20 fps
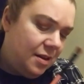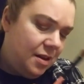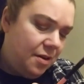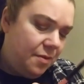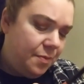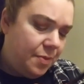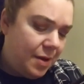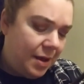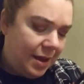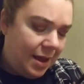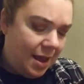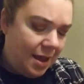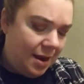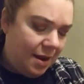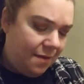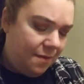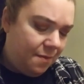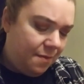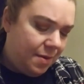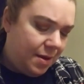Nope, I can't
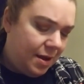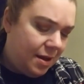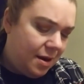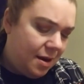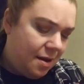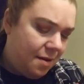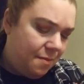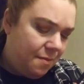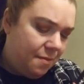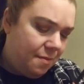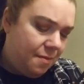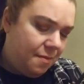even pick it up.